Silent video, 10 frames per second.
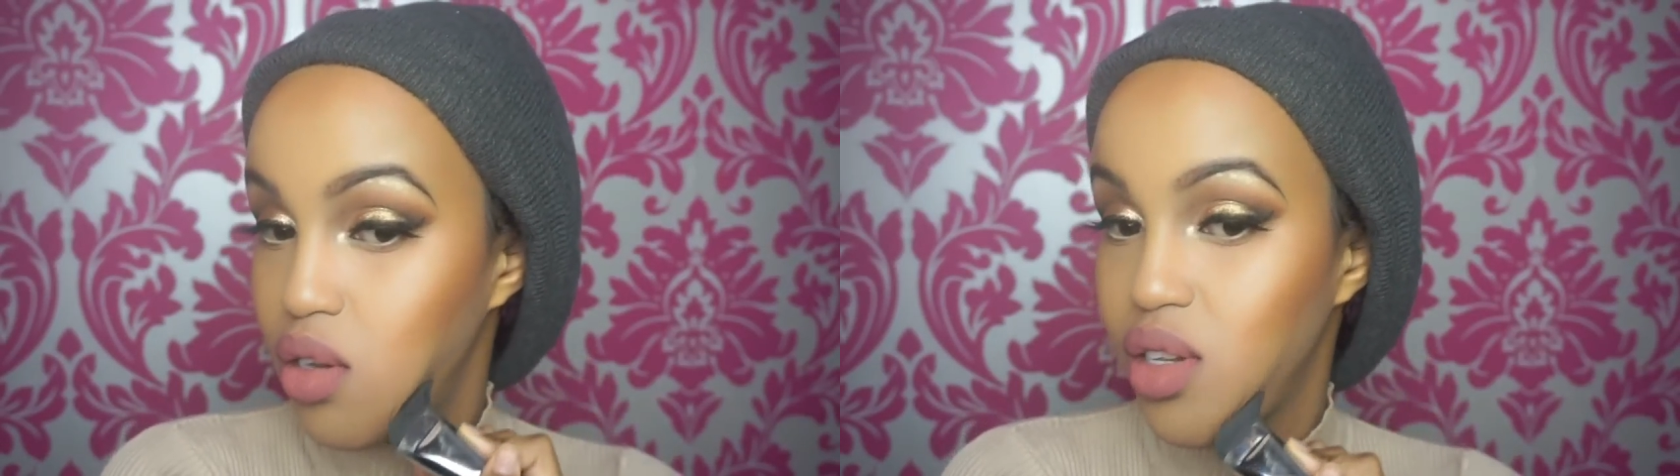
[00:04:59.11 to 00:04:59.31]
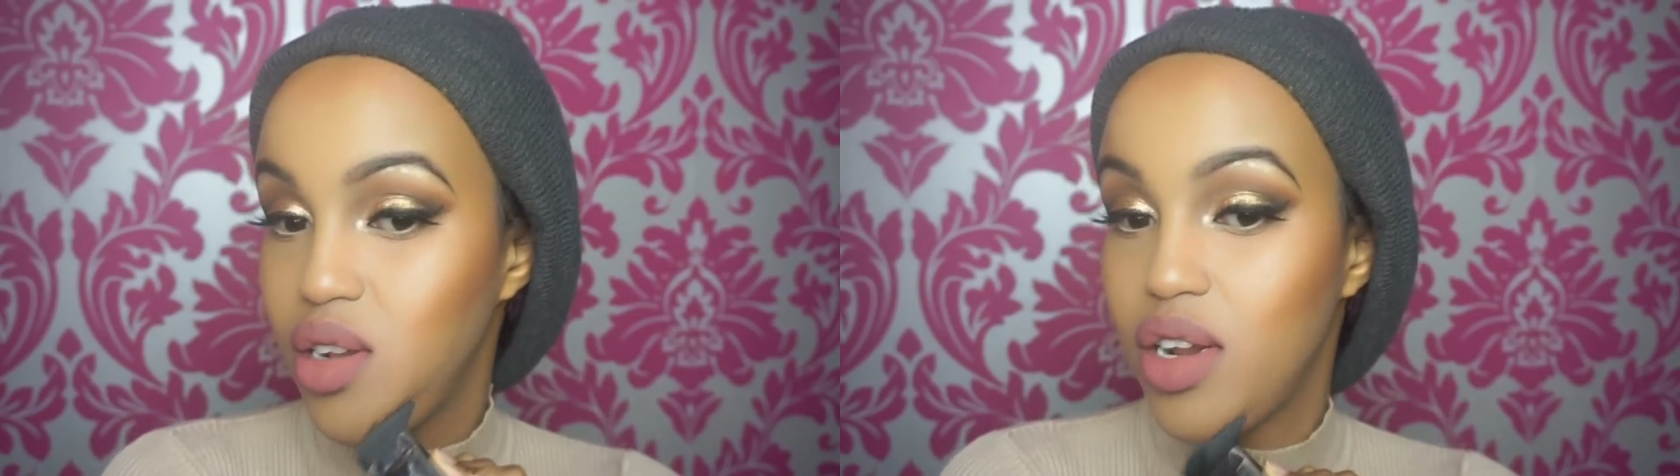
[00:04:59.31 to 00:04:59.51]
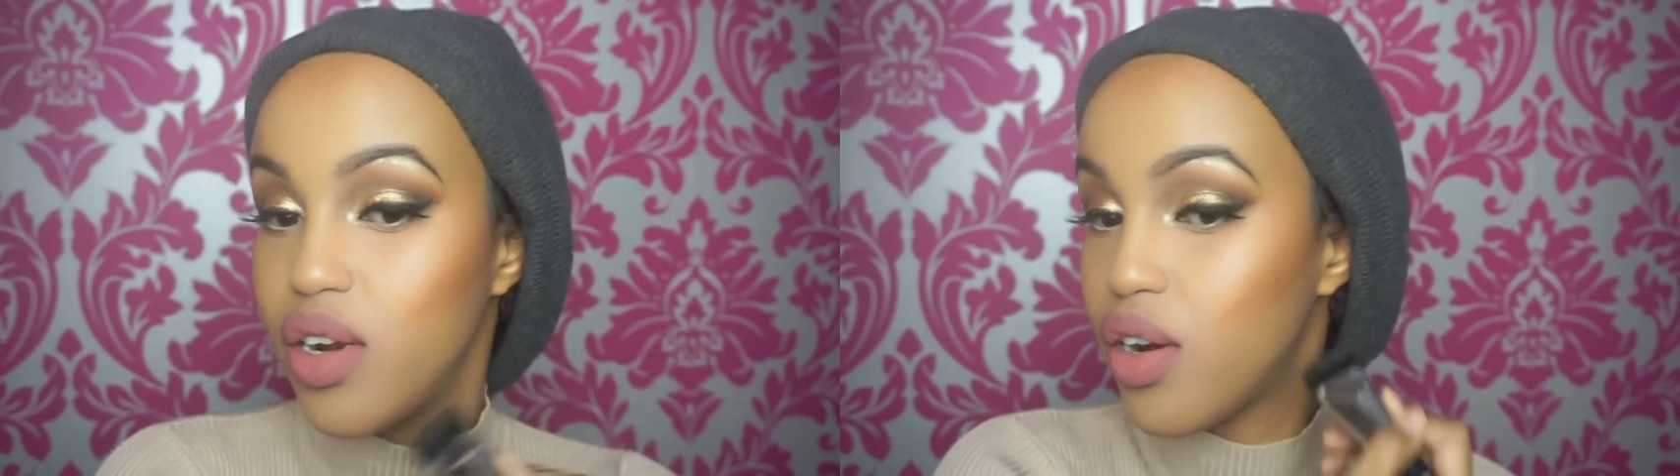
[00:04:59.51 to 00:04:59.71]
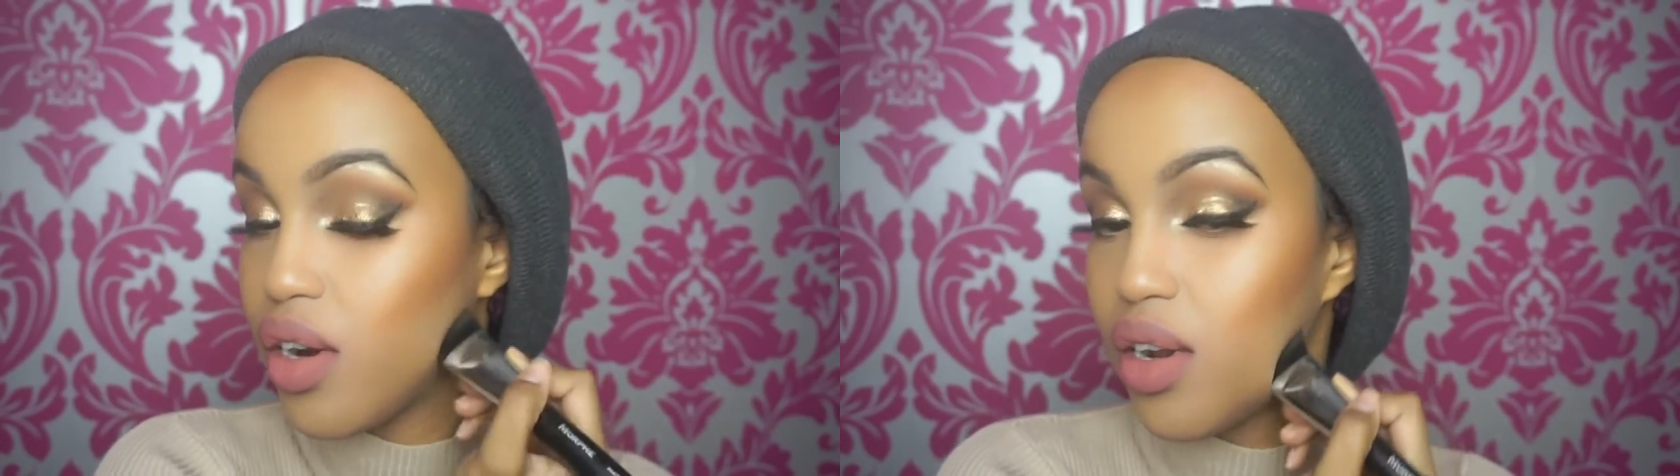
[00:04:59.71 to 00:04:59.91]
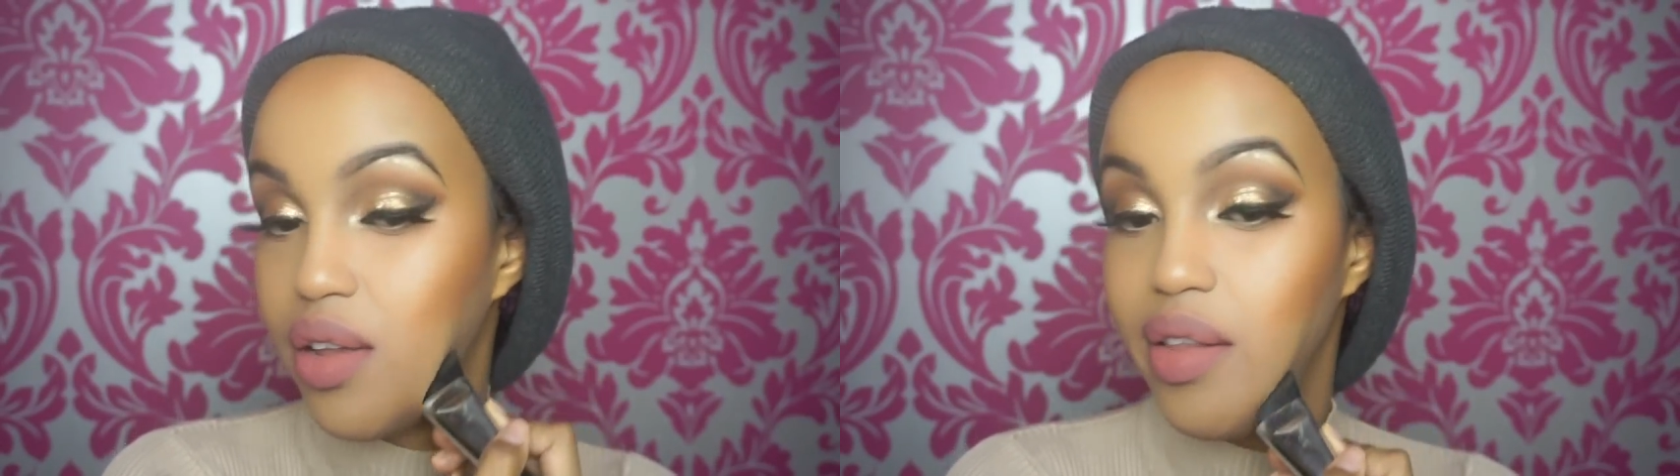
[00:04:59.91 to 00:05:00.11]

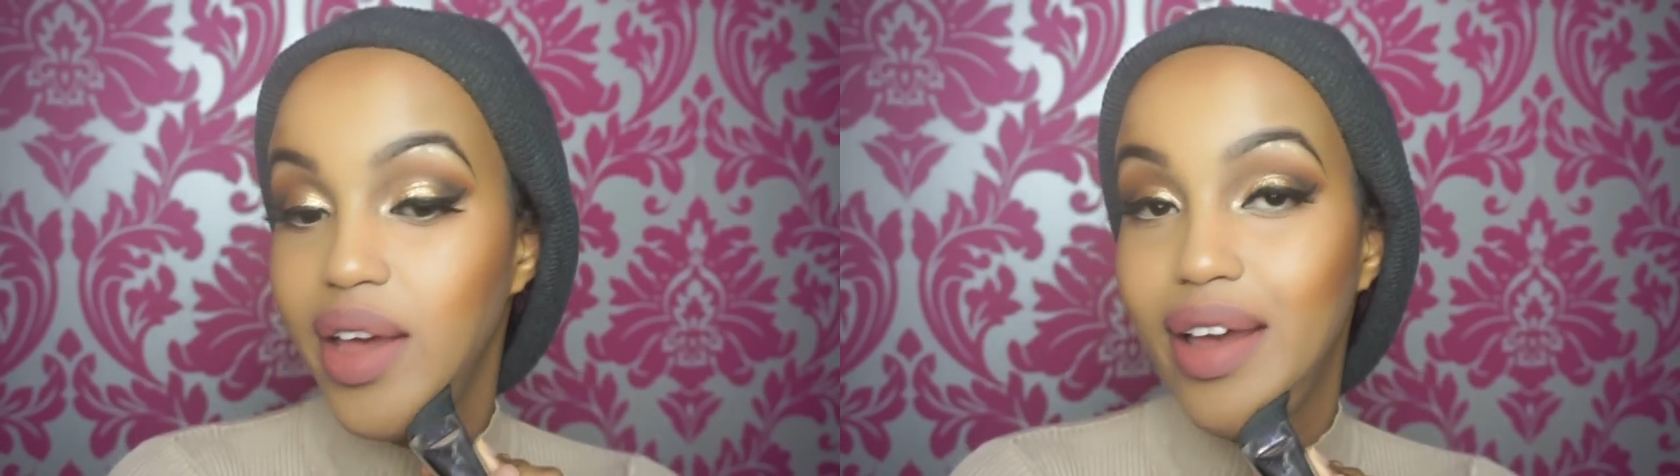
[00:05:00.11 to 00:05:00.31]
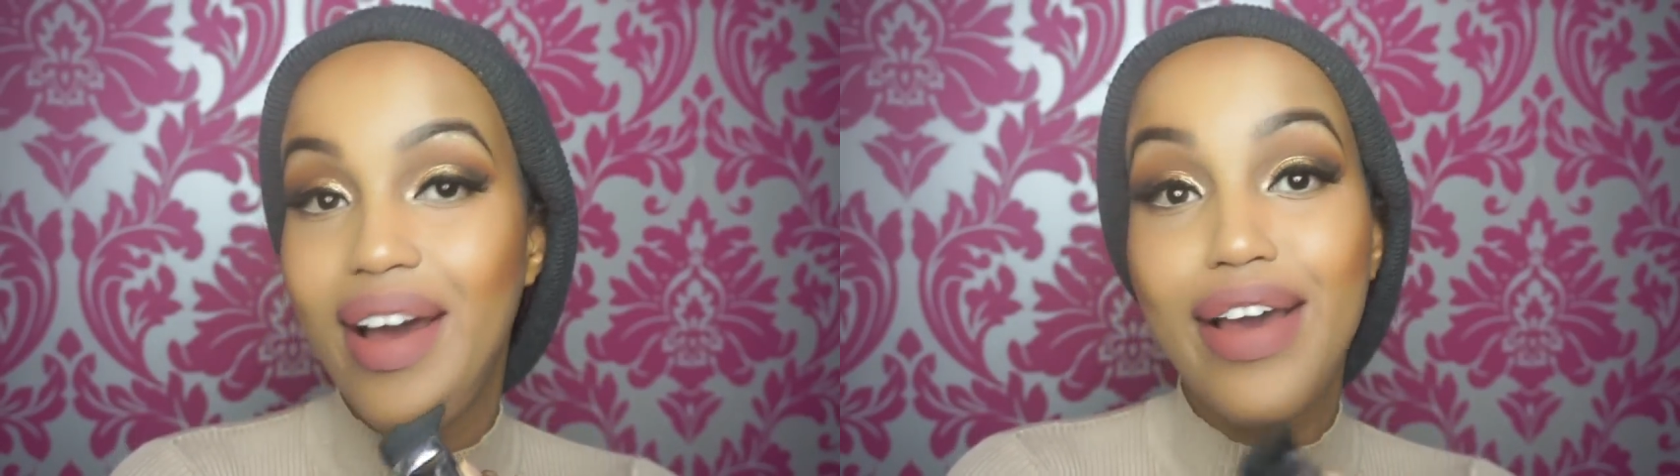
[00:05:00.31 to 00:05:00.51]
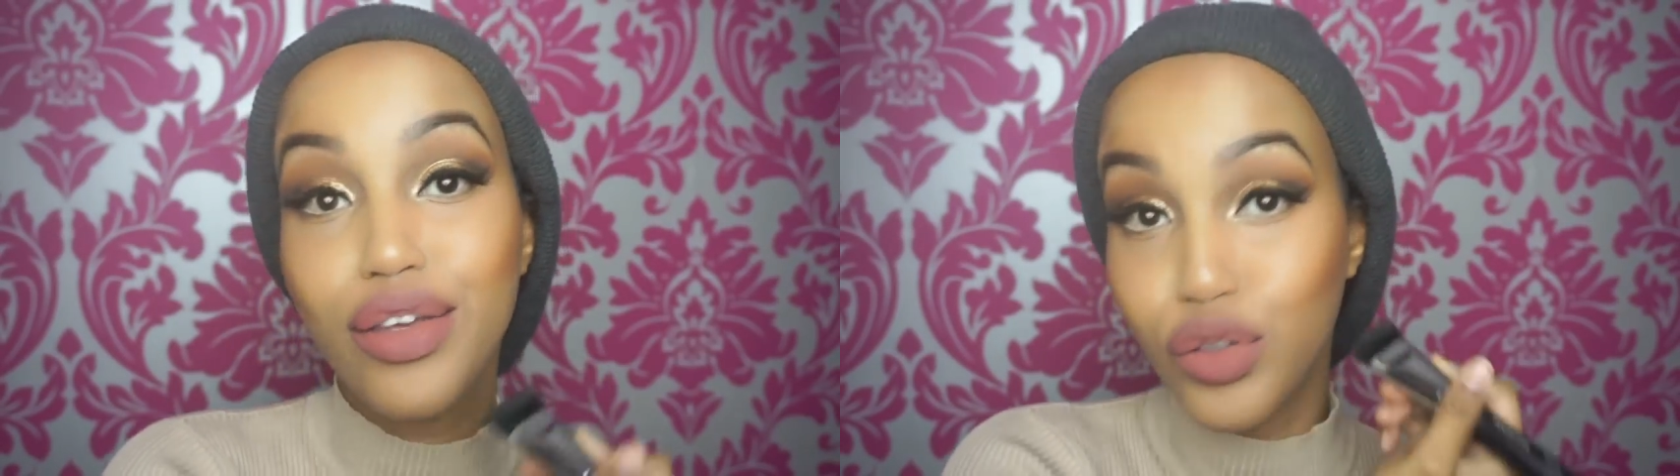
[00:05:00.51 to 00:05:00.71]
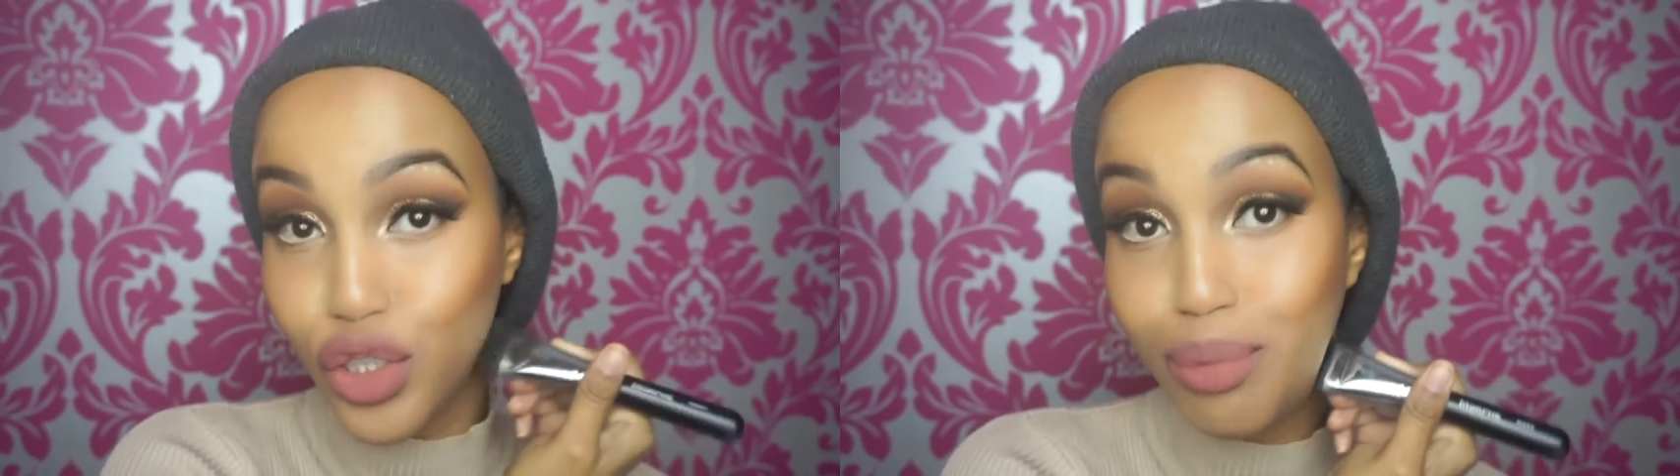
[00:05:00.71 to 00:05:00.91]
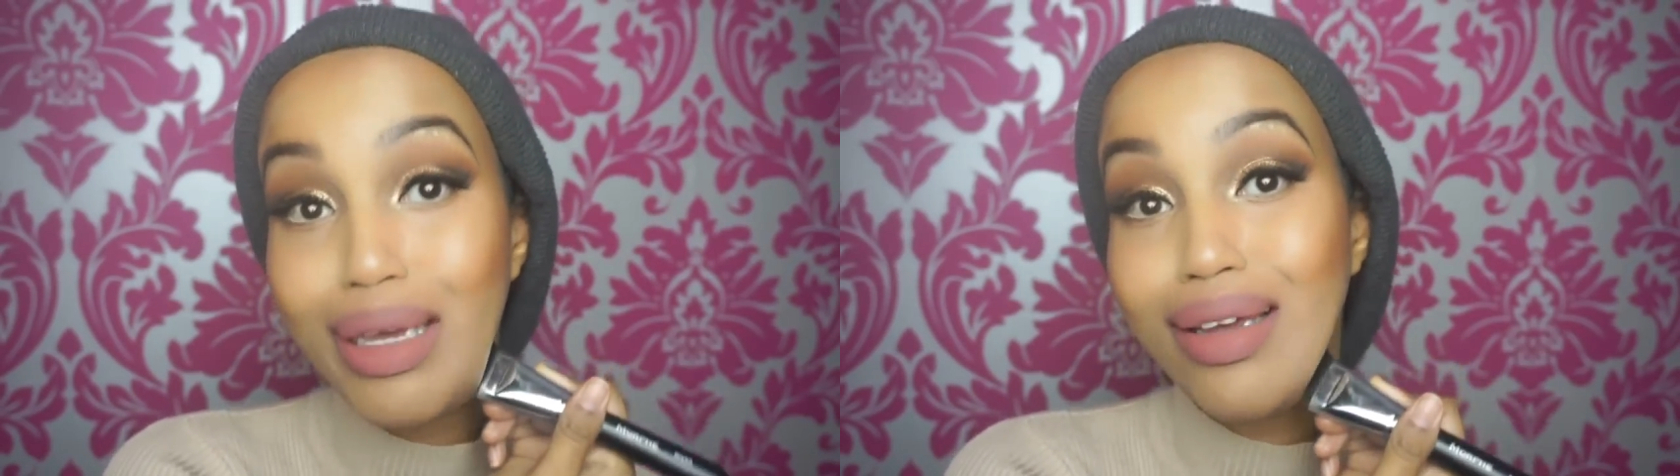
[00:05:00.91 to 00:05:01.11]
skinnier, like I
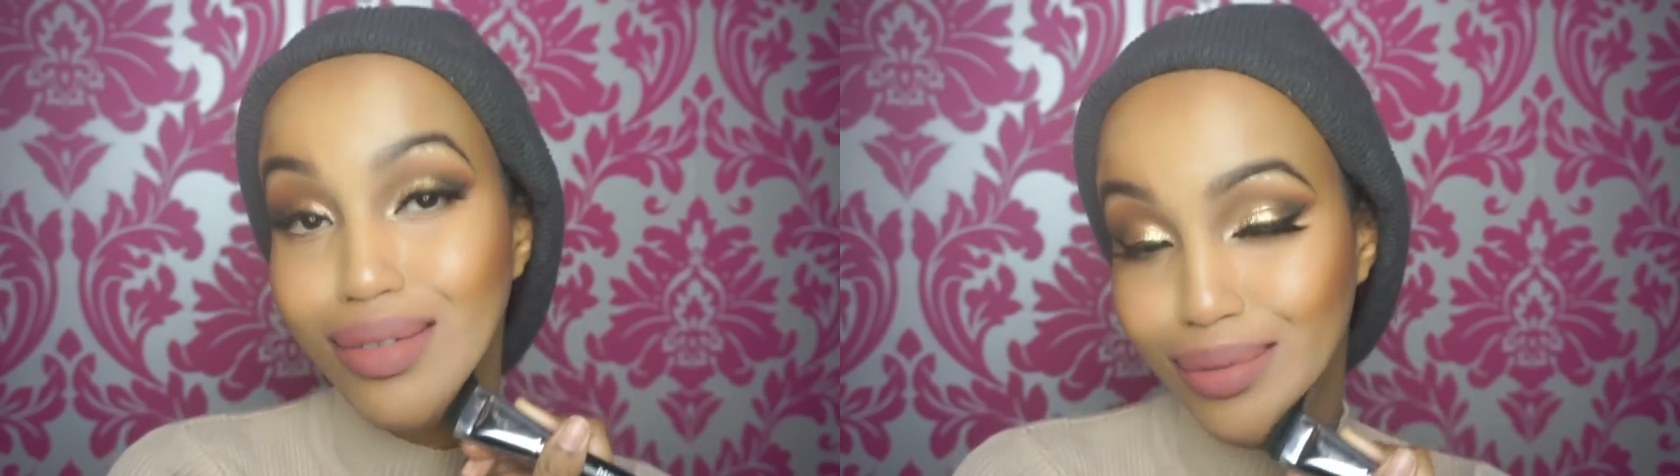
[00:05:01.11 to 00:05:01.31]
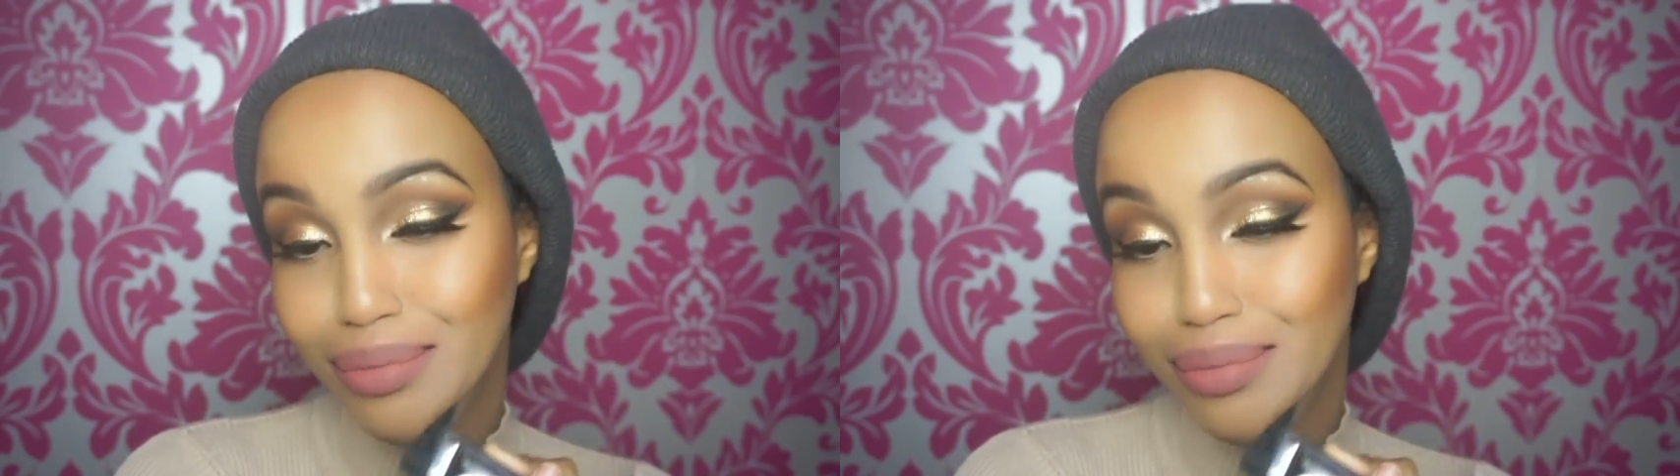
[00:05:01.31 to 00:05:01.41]
used to be.